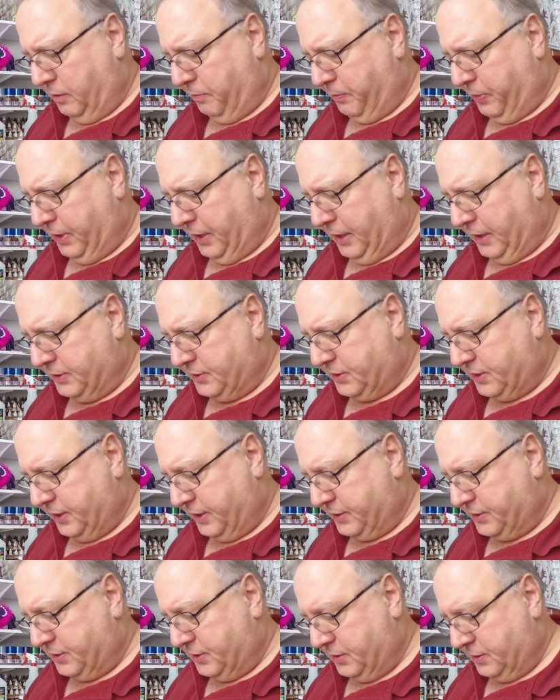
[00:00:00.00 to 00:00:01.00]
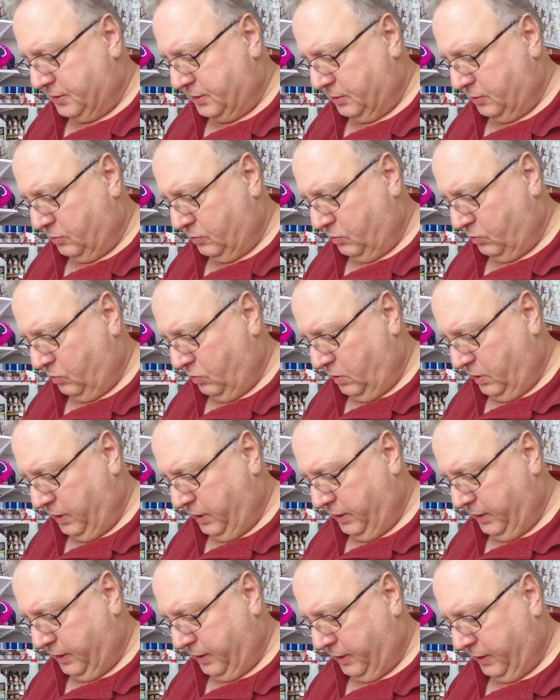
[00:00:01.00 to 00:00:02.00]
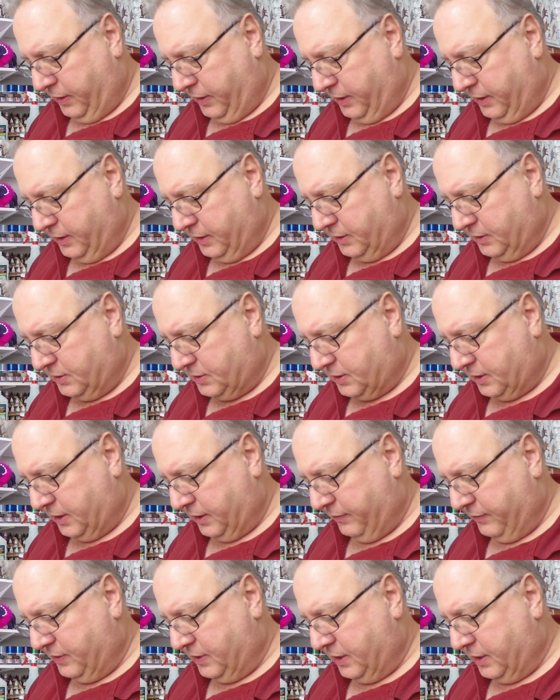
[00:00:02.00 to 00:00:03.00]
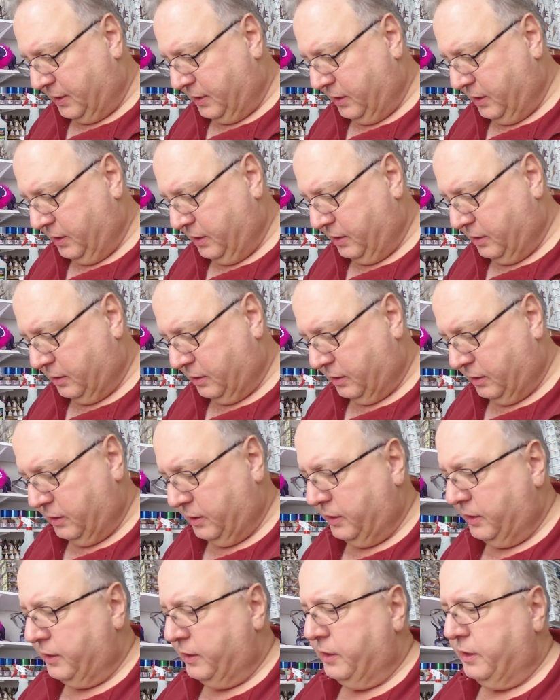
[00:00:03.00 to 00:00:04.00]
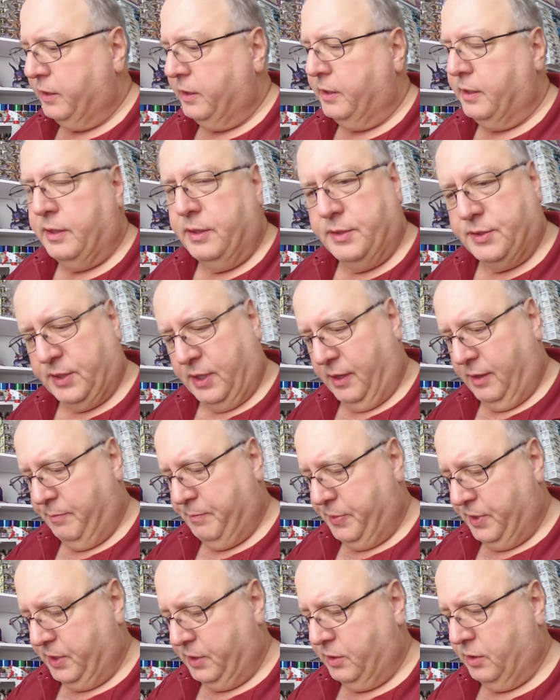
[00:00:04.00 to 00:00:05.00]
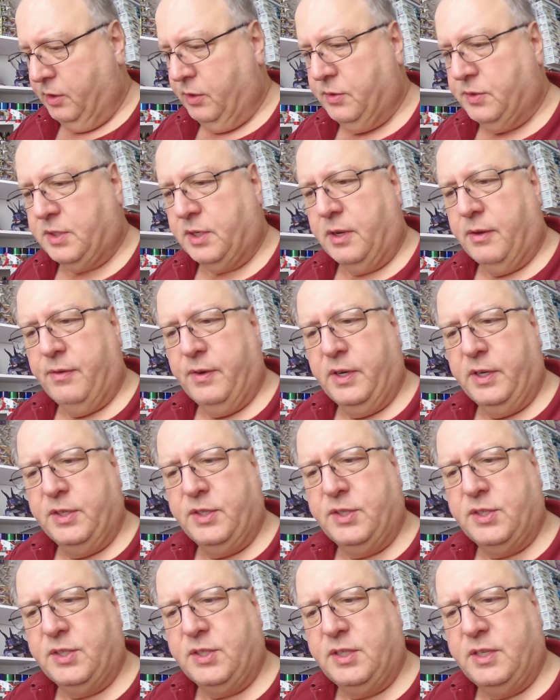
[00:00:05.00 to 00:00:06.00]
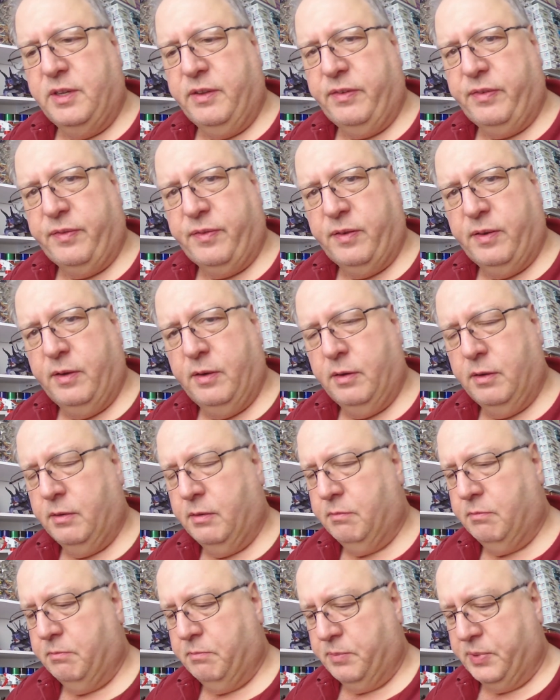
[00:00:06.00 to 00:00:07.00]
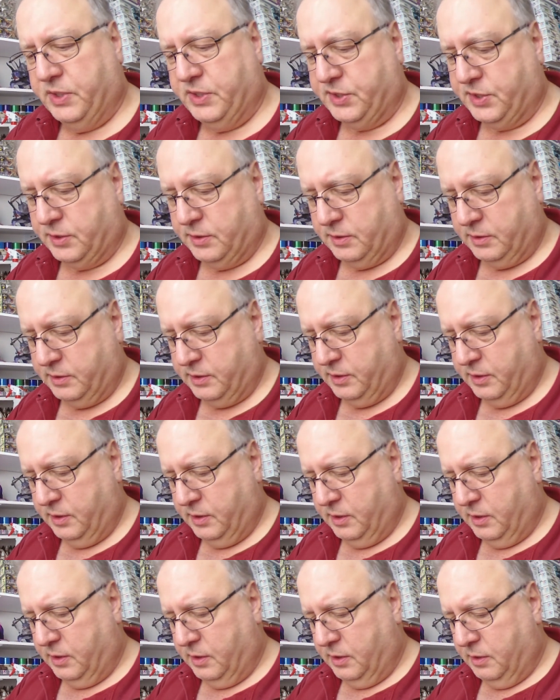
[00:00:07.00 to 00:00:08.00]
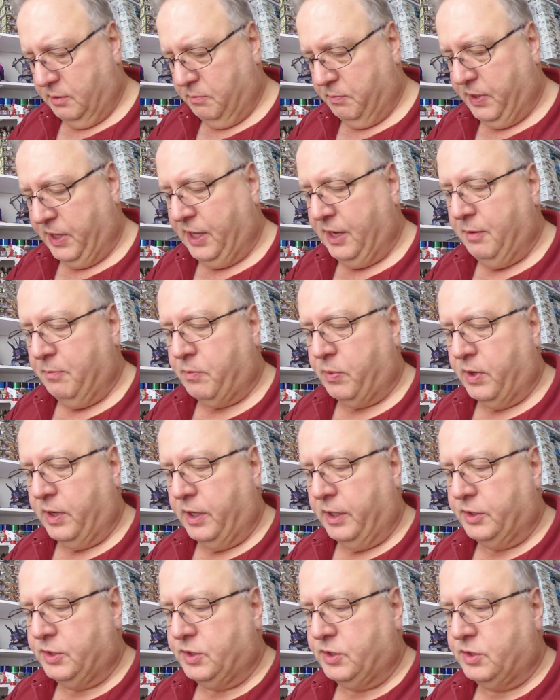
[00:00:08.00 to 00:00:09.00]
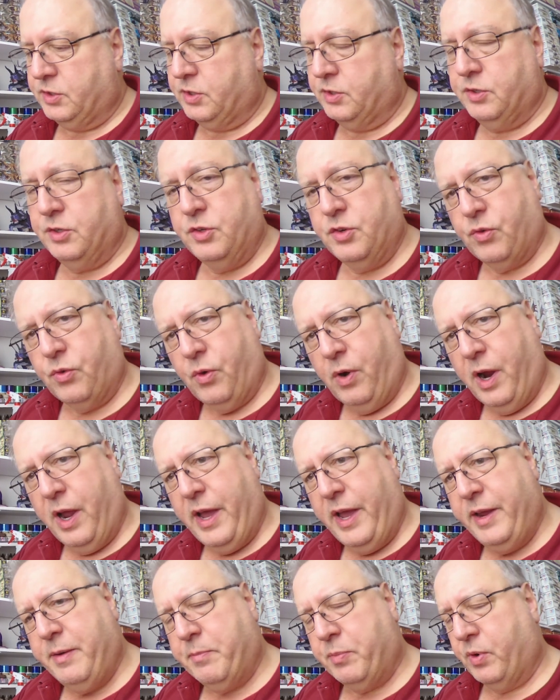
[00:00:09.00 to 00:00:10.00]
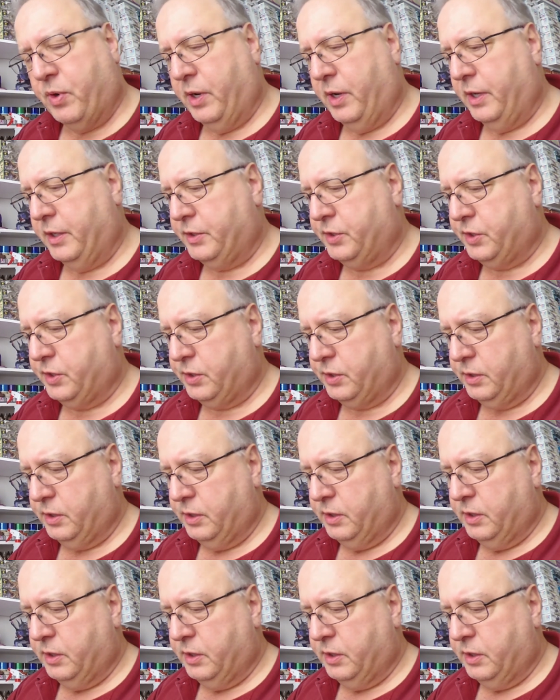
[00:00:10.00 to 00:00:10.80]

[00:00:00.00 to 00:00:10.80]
processes, and one of the things that I've done here is I've been using a very stiff bristled paintbrush to dry brush